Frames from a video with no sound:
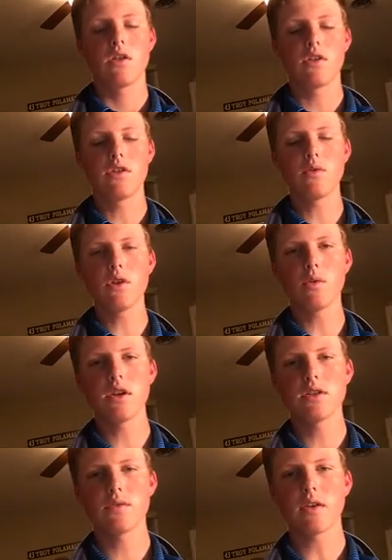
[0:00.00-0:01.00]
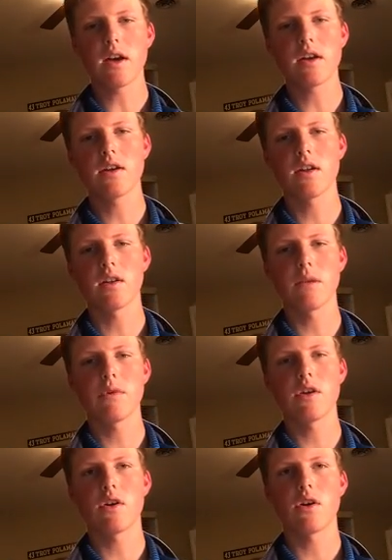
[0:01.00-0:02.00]
The two other ways to find a
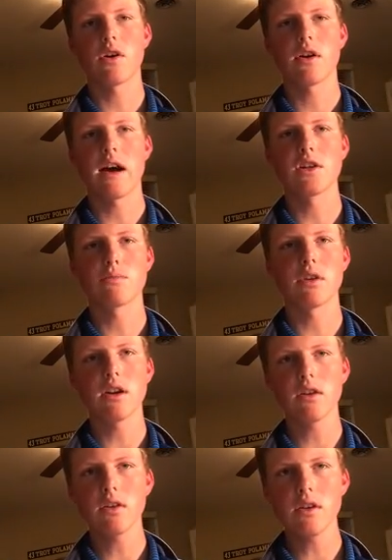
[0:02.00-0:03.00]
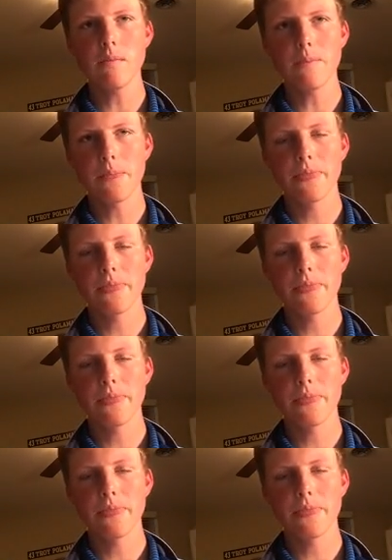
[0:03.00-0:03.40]
limit are algebraically